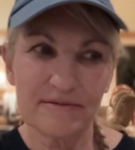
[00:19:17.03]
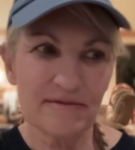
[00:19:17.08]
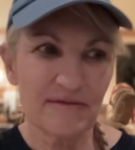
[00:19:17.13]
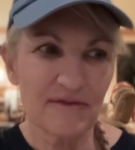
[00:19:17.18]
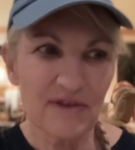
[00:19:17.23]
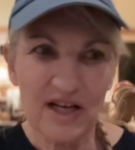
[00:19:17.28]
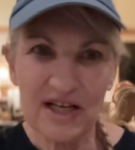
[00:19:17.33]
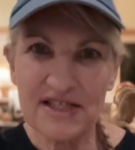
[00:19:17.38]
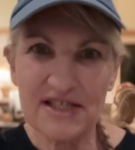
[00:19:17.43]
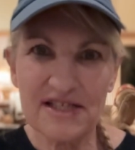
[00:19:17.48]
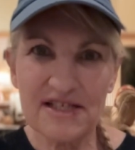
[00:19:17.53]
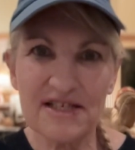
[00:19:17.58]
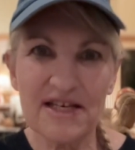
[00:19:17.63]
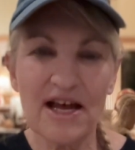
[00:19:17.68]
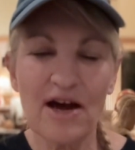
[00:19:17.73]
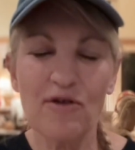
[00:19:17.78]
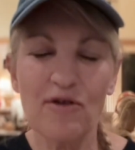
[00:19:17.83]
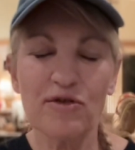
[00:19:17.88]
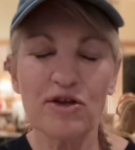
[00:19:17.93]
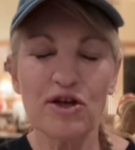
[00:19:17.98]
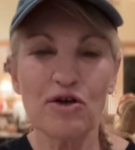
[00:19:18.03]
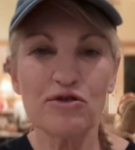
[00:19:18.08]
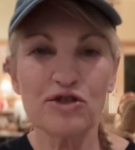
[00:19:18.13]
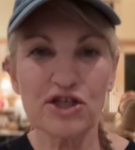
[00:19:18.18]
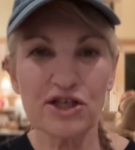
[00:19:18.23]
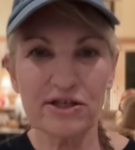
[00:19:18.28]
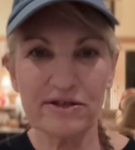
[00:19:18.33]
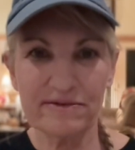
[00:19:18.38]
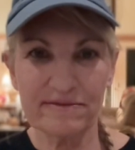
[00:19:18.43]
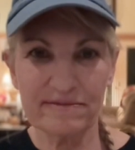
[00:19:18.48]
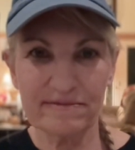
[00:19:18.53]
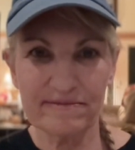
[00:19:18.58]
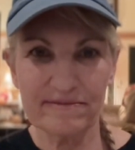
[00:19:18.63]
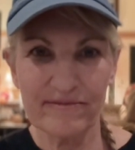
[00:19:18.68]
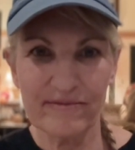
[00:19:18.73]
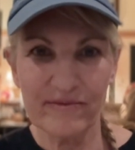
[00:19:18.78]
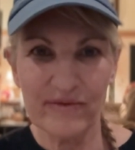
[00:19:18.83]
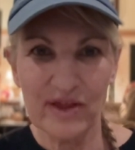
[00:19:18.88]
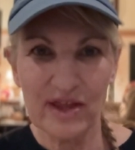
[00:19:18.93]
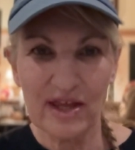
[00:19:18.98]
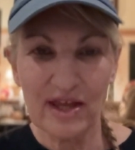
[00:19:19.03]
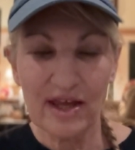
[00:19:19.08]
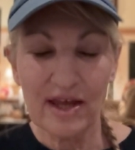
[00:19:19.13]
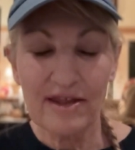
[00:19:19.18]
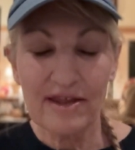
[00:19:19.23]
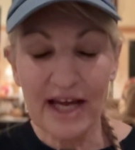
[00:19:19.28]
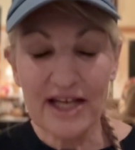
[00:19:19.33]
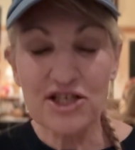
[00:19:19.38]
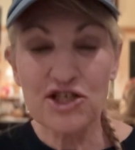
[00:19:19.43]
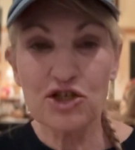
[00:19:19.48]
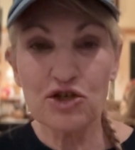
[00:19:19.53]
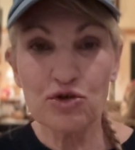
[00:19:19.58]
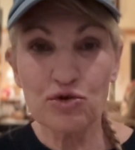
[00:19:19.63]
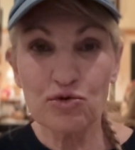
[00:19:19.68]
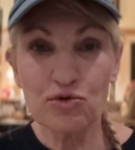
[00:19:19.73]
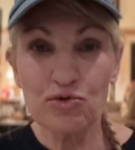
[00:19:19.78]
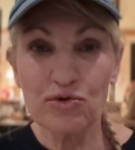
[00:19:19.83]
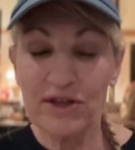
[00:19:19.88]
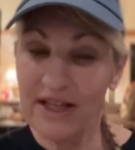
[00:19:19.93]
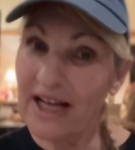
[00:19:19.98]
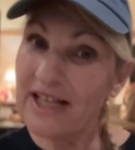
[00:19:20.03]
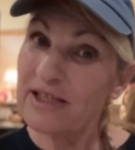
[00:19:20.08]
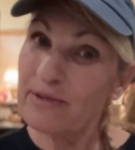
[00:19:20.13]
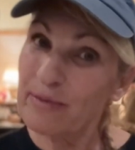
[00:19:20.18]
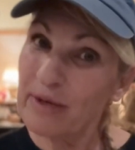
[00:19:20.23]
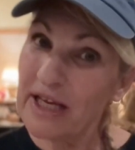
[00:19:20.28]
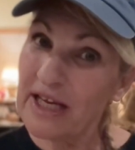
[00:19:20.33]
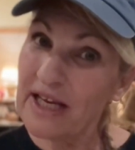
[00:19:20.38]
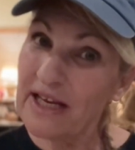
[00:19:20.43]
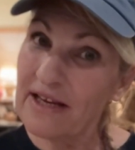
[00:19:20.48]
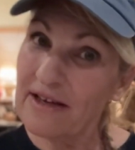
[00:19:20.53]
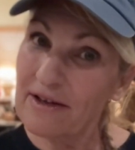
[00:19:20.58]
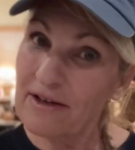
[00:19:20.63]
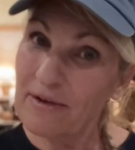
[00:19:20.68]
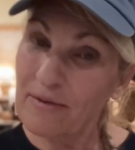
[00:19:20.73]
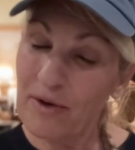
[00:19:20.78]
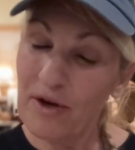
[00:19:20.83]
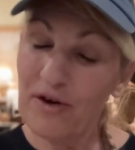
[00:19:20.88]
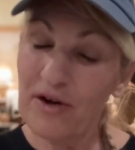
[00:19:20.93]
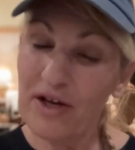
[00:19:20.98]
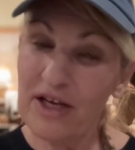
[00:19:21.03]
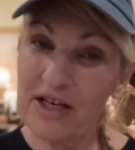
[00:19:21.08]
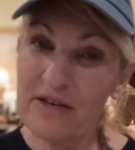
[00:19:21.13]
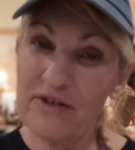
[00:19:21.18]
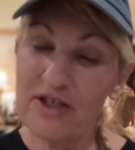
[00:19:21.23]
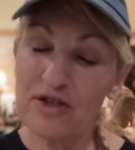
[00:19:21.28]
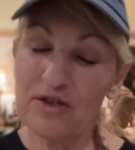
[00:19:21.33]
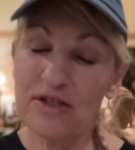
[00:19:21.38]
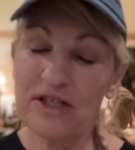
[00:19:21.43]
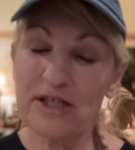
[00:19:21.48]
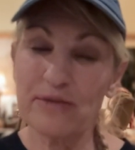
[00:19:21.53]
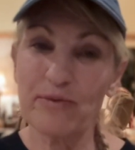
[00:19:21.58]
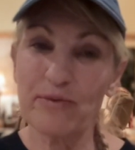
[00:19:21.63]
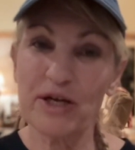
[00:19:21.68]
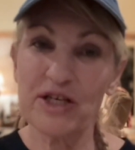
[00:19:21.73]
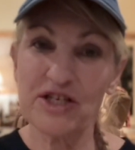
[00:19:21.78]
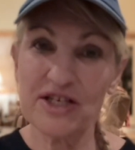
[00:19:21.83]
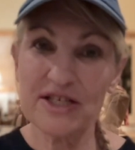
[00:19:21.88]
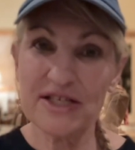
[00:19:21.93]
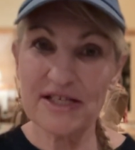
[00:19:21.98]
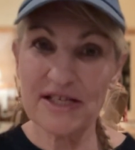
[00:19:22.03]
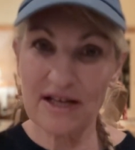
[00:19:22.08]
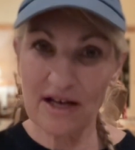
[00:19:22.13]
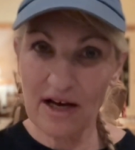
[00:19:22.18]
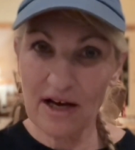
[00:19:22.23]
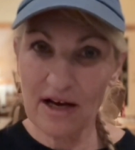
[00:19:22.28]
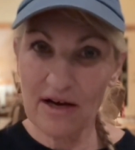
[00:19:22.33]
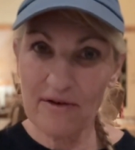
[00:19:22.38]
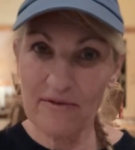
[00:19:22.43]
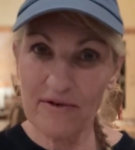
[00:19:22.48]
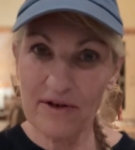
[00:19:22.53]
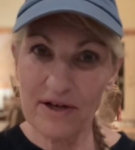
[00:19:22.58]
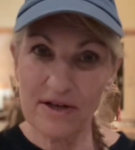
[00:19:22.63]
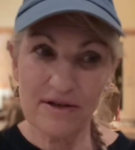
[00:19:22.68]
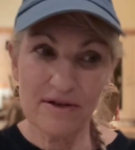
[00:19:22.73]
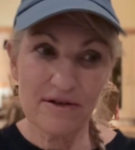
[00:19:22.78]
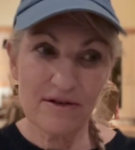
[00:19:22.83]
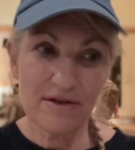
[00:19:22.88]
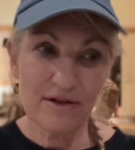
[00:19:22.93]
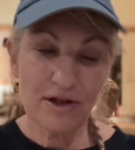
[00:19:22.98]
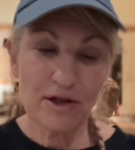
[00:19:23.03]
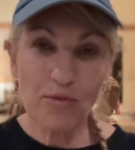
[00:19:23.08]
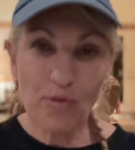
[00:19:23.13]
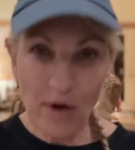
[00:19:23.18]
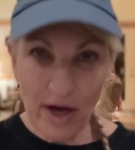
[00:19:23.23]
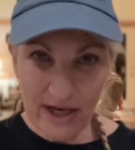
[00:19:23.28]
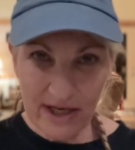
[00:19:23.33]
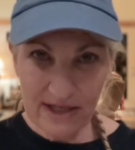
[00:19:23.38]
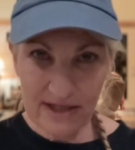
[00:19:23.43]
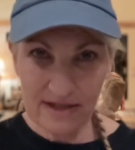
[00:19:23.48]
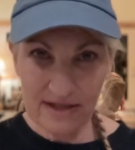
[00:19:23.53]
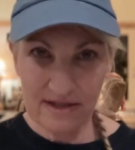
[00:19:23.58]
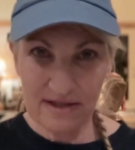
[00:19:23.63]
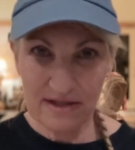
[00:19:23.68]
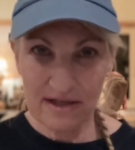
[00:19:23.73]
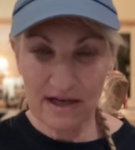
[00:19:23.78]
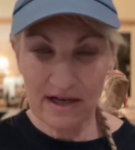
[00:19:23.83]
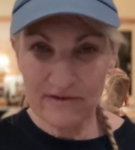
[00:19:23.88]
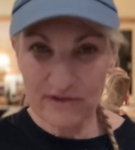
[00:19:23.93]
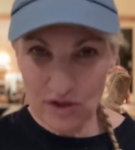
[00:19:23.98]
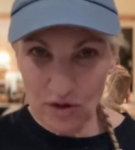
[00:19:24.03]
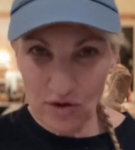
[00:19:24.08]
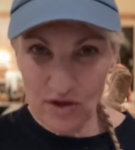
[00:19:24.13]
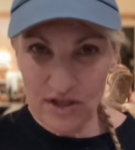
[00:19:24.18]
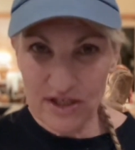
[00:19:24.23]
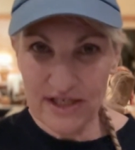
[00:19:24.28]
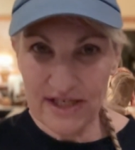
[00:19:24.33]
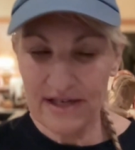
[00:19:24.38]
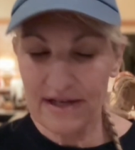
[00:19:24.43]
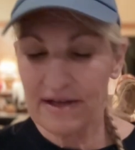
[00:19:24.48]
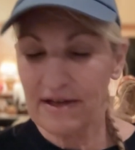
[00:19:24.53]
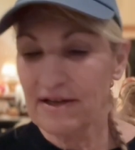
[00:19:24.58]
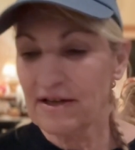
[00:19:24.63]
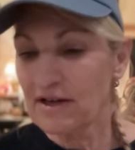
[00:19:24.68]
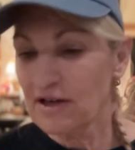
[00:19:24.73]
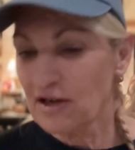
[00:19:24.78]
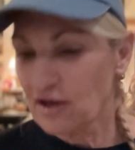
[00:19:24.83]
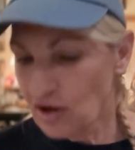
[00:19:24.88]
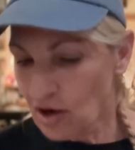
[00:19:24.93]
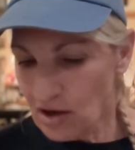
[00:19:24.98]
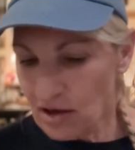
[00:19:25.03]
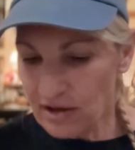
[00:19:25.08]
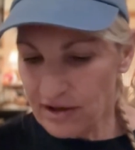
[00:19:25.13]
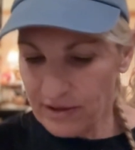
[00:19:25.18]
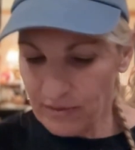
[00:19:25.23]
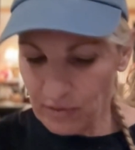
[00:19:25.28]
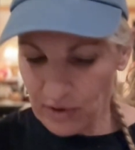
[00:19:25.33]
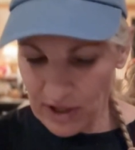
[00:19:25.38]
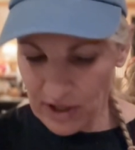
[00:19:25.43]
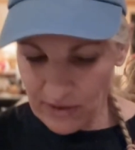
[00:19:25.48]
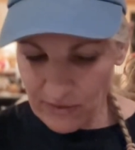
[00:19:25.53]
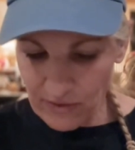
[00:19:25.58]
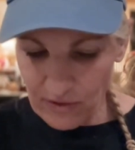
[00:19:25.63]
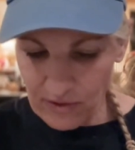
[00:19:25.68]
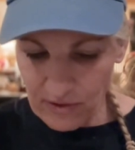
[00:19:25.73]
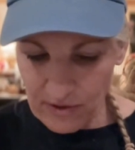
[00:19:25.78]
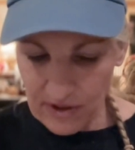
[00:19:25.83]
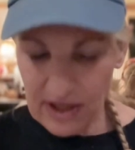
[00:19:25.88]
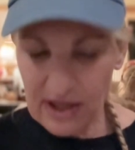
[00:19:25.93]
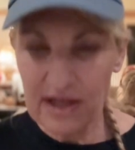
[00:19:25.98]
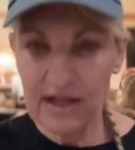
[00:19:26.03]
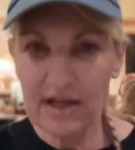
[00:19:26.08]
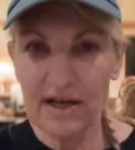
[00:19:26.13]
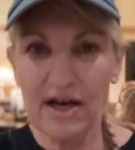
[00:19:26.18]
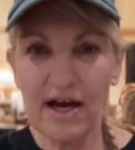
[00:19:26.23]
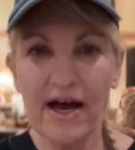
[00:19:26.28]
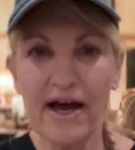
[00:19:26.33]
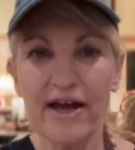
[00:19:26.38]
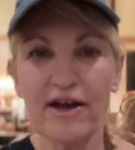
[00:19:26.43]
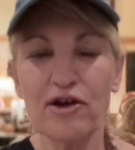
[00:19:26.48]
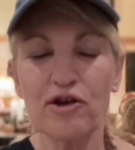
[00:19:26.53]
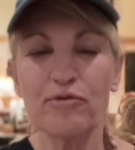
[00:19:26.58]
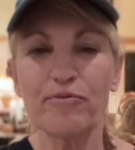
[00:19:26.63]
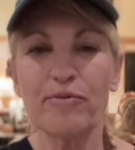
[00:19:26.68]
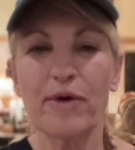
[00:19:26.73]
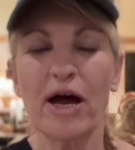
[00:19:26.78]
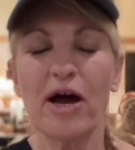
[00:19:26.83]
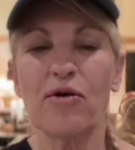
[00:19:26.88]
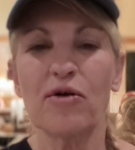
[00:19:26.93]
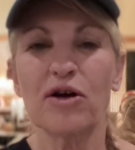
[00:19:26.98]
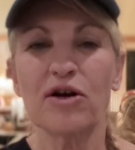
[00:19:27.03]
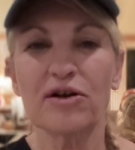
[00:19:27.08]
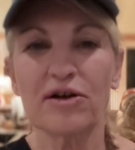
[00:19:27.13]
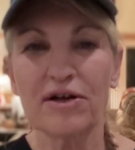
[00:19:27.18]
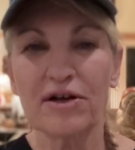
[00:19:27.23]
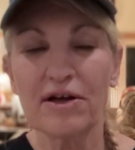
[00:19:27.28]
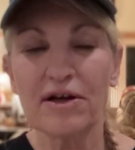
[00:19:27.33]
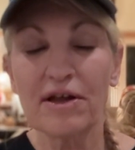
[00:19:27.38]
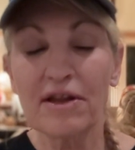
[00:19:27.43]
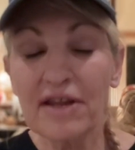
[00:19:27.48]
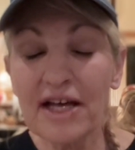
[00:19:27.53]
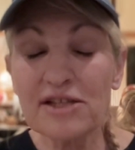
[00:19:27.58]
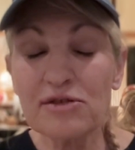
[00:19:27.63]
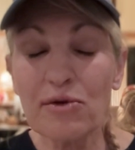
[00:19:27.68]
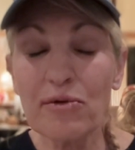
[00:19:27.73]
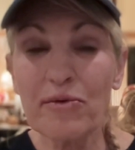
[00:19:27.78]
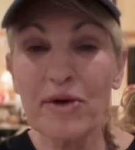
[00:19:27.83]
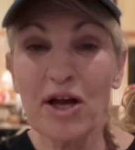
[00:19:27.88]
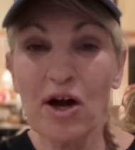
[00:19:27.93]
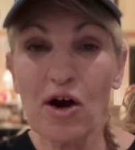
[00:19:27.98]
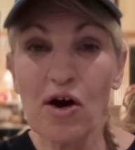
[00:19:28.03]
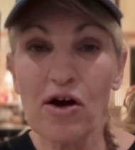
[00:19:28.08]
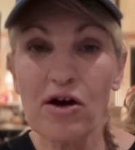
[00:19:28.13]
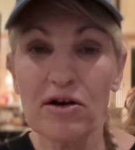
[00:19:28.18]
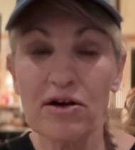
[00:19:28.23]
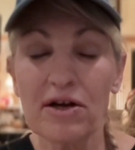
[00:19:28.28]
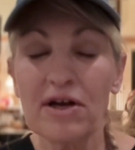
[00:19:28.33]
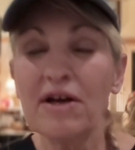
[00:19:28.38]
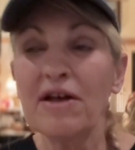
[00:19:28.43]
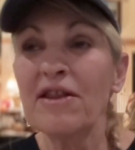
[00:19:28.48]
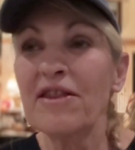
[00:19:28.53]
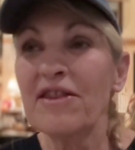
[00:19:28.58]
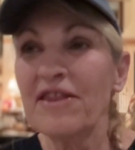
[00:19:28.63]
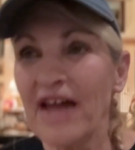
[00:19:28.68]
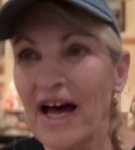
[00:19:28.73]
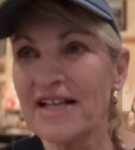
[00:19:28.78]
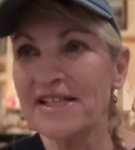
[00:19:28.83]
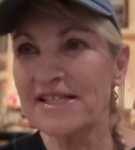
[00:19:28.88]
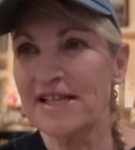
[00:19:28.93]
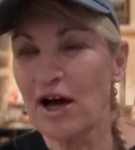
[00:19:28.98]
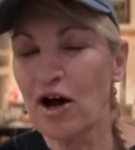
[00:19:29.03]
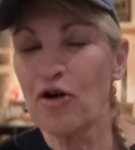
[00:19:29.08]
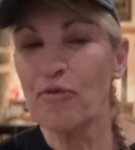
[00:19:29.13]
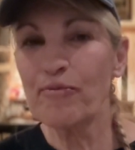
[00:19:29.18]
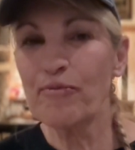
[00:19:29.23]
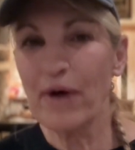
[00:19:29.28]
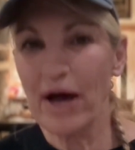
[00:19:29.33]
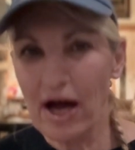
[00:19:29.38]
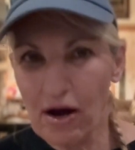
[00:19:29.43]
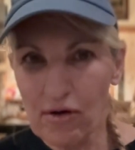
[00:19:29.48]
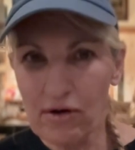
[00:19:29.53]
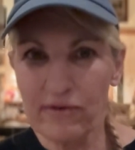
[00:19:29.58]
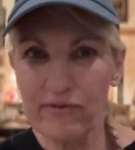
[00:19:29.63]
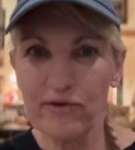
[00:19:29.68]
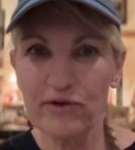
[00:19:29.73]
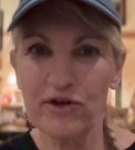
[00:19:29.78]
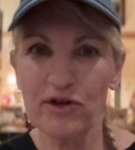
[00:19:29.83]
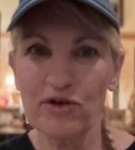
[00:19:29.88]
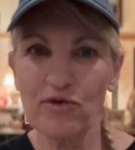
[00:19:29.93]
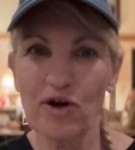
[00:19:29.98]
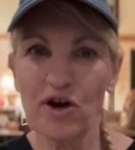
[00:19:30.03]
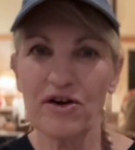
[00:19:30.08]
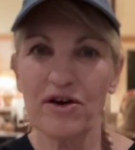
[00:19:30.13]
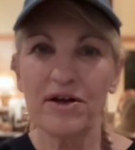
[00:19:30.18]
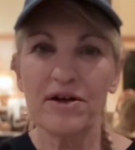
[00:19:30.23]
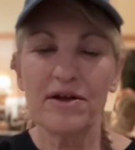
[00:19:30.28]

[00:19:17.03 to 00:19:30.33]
It's now the ocean. That's you, that's me. We are individual expressions of the one, of source, call it whatever, the higher power. That's what we are. That's how powerful you are.